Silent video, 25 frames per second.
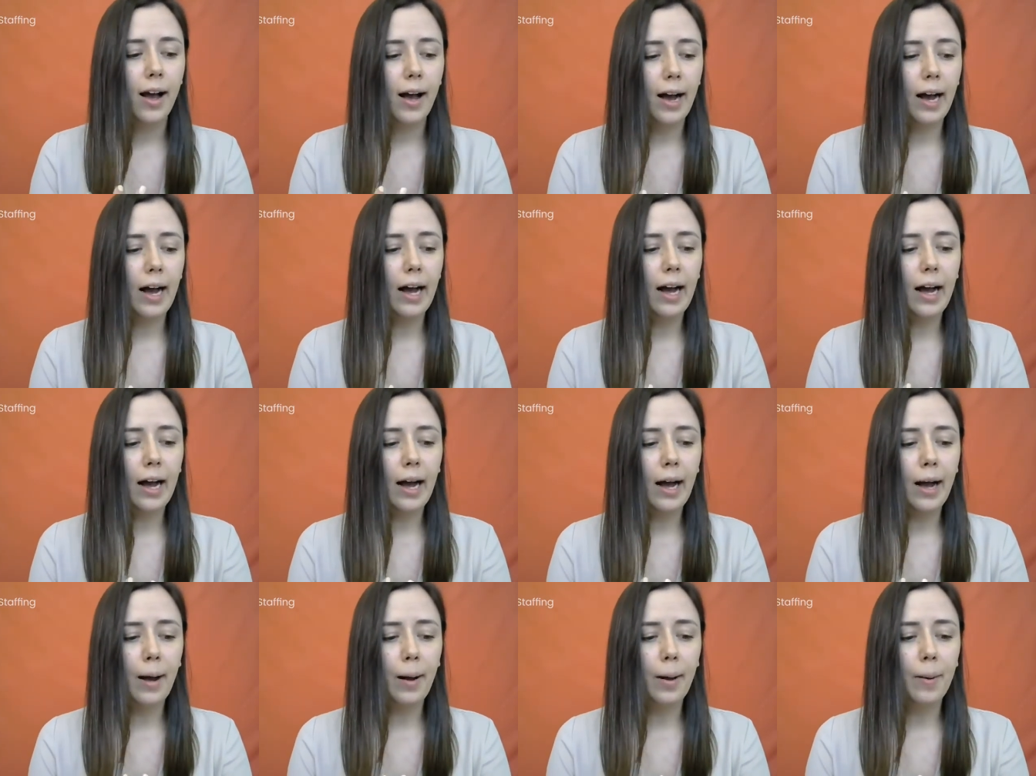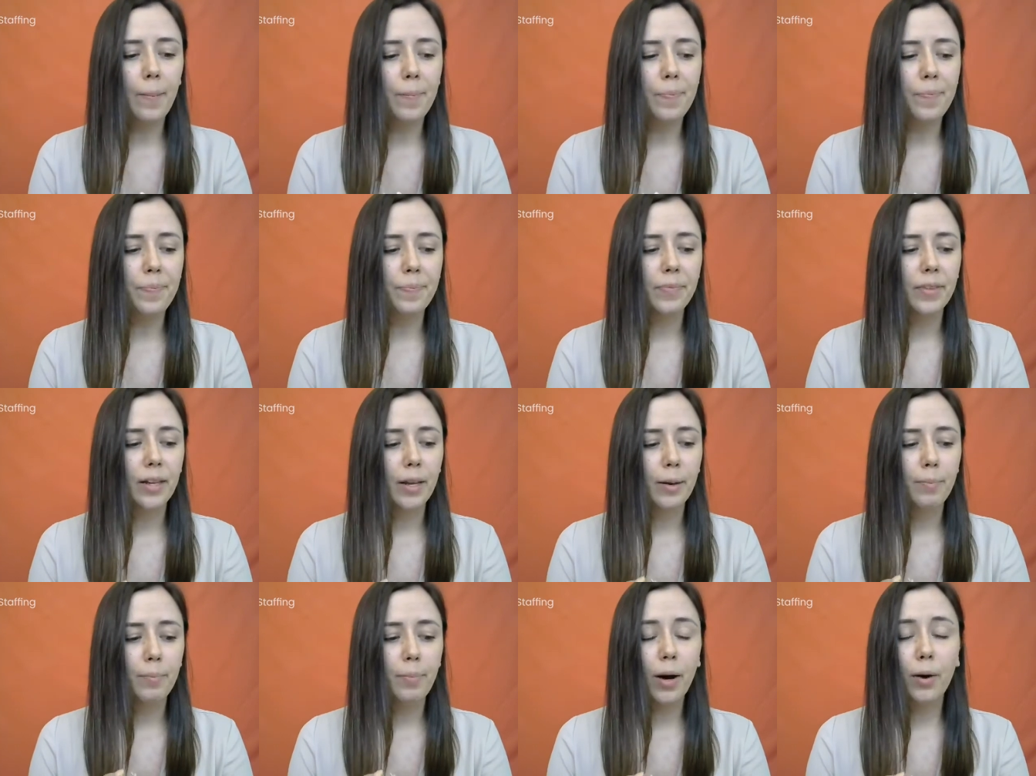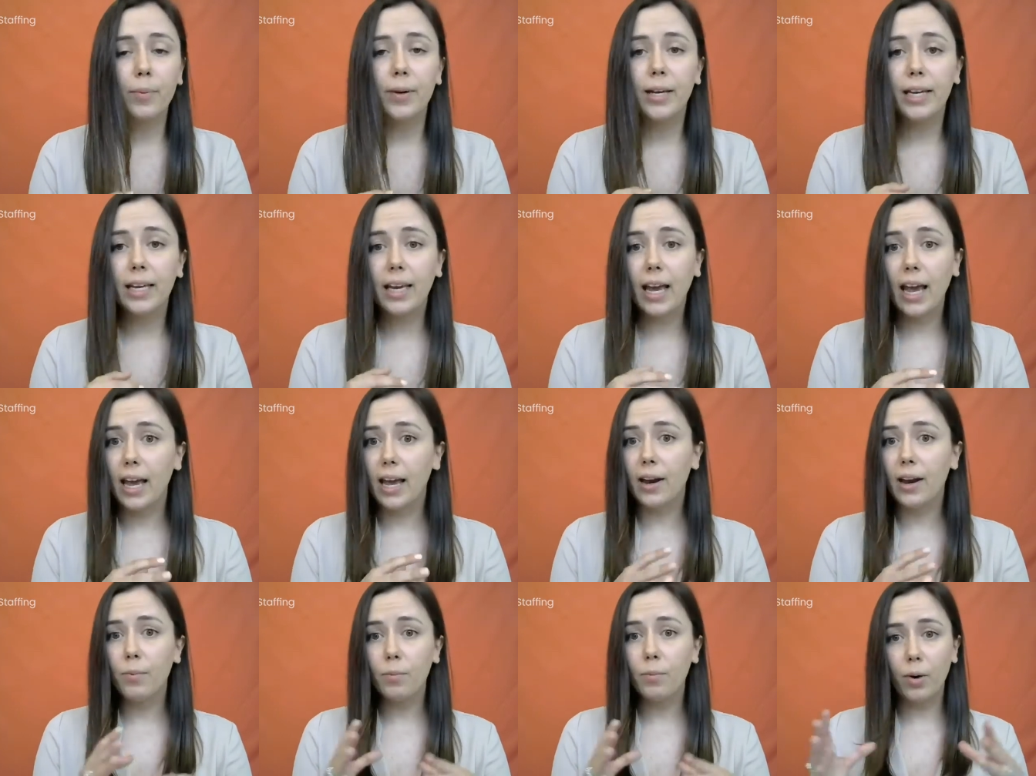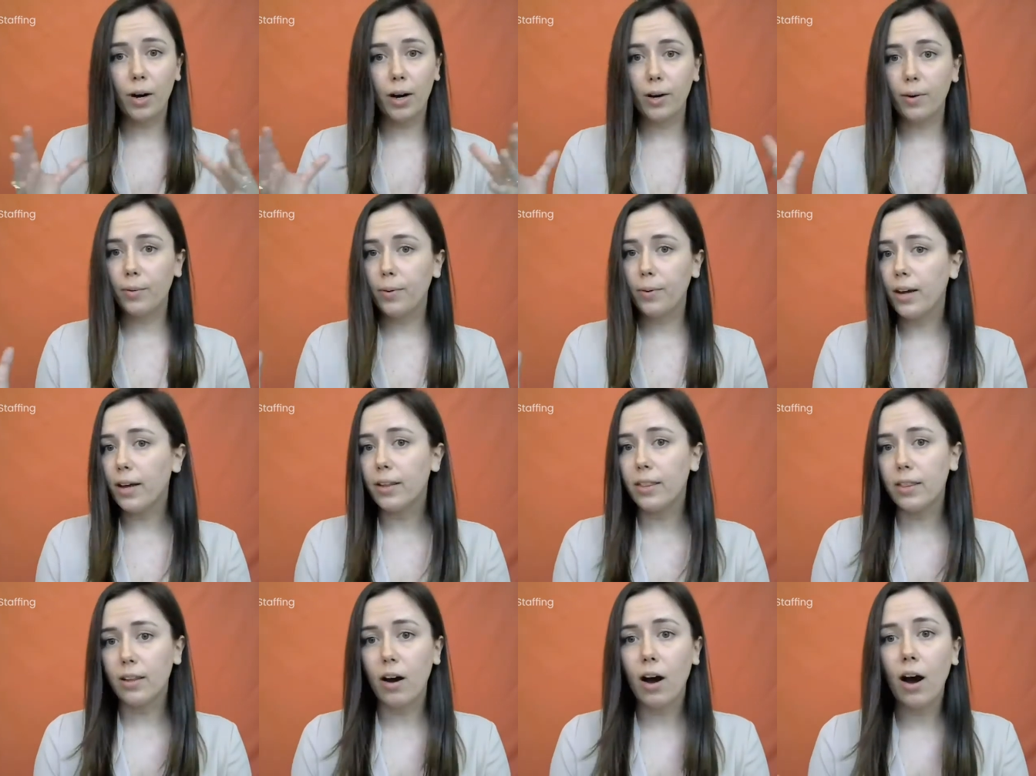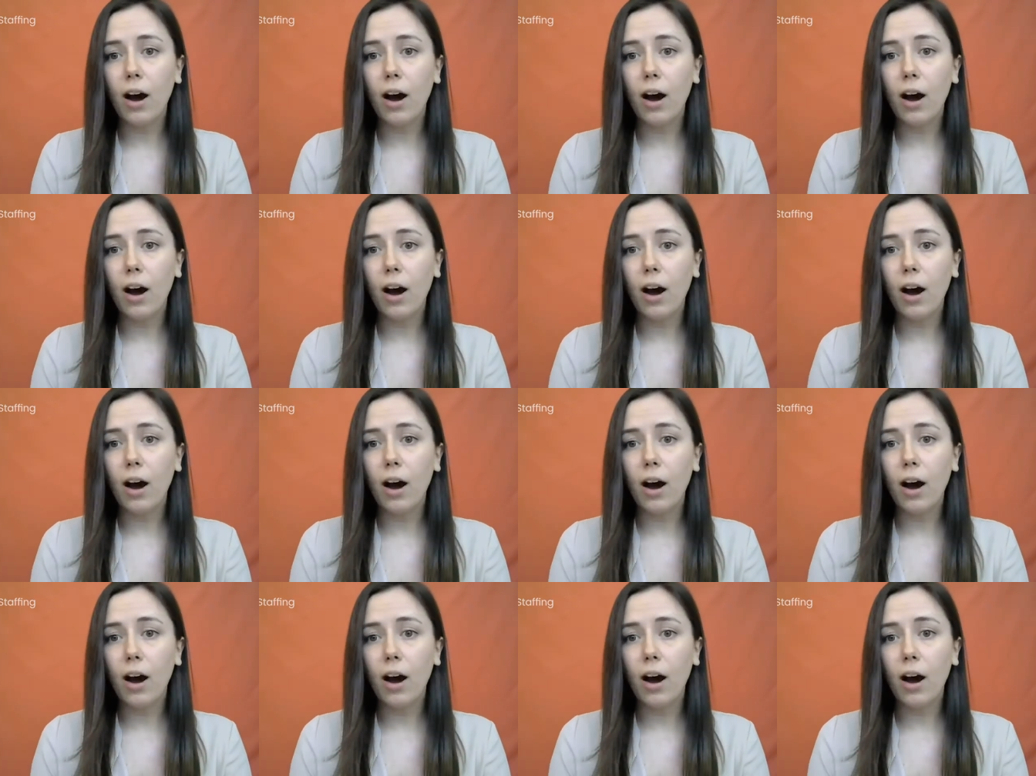But we can work with